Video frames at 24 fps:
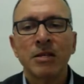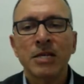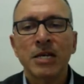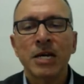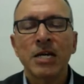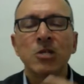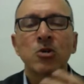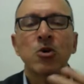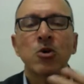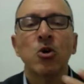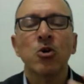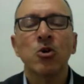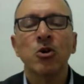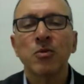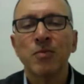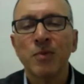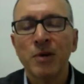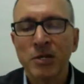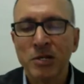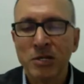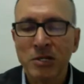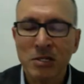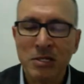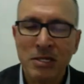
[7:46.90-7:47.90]
other
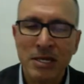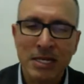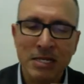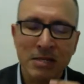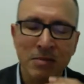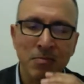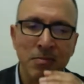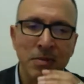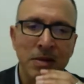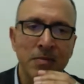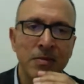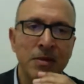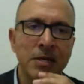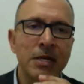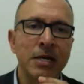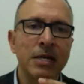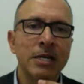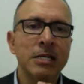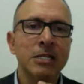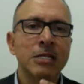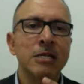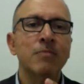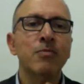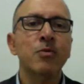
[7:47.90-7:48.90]
occupations, that may be
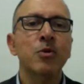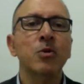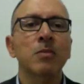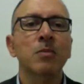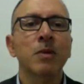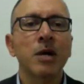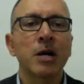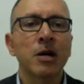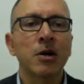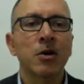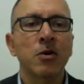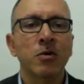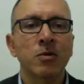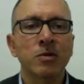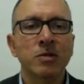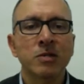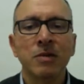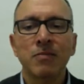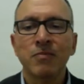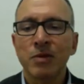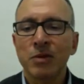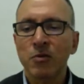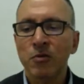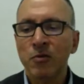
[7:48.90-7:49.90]
a diploma or
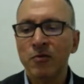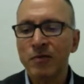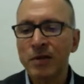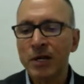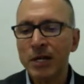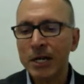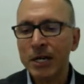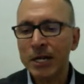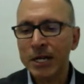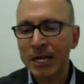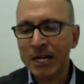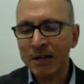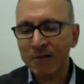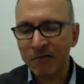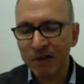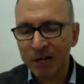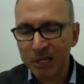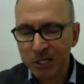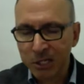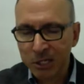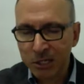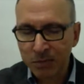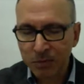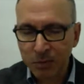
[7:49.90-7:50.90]
something who've done an
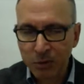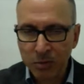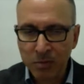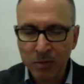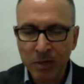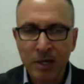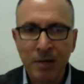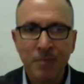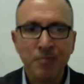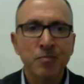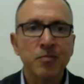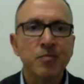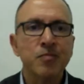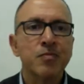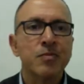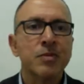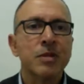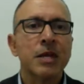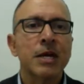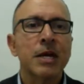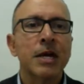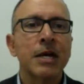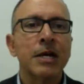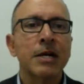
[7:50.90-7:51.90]
advanced diploma
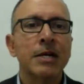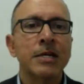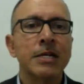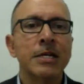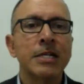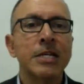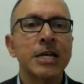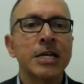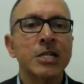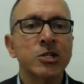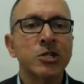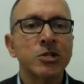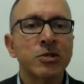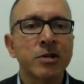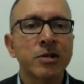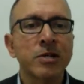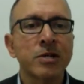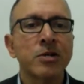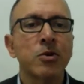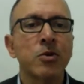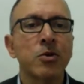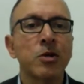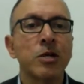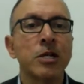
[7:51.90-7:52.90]
in
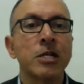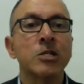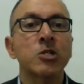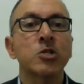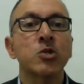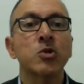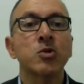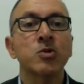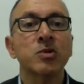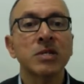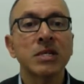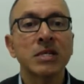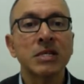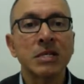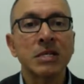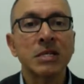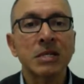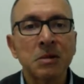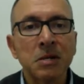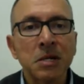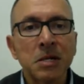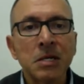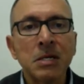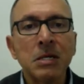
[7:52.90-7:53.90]
engineering or an associate
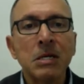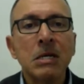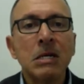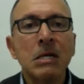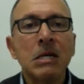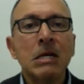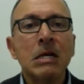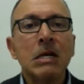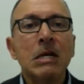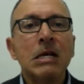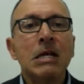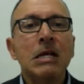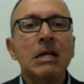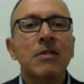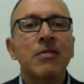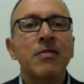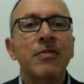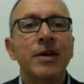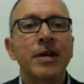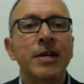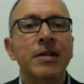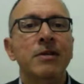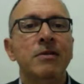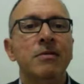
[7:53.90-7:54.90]
degree,
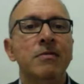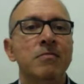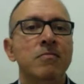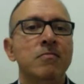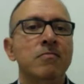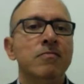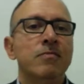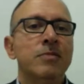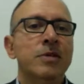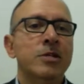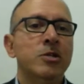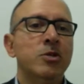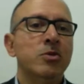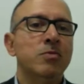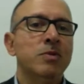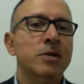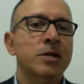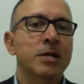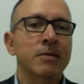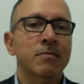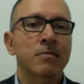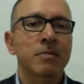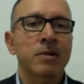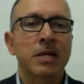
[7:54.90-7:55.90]
then you
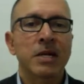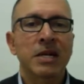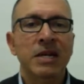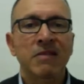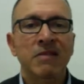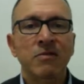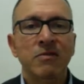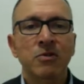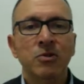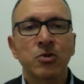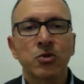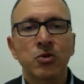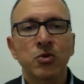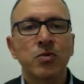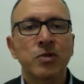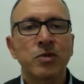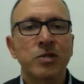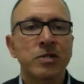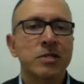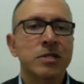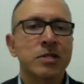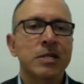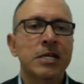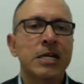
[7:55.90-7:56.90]
become a level 2, which
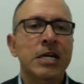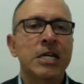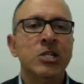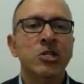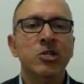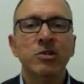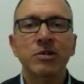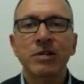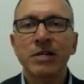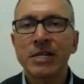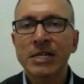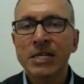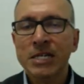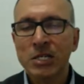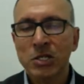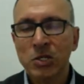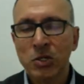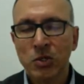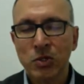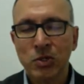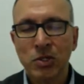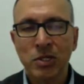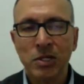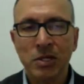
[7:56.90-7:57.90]
is an engineering
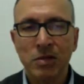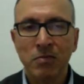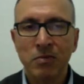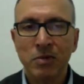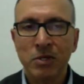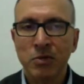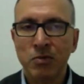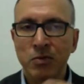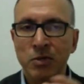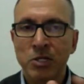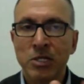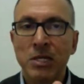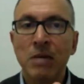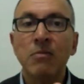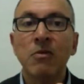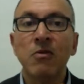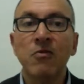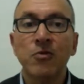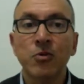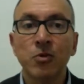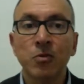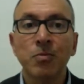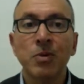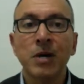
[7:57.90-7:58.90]
associate, which some
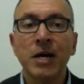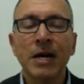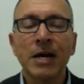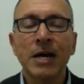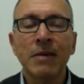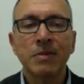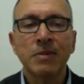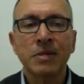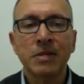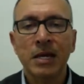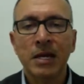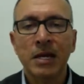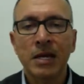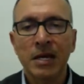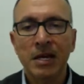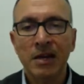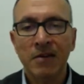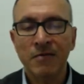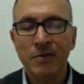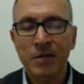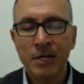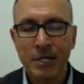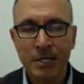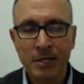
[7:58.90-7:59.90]
of you perhaps
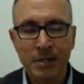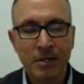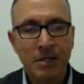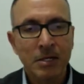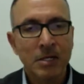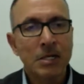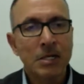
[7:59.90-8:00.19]
have done.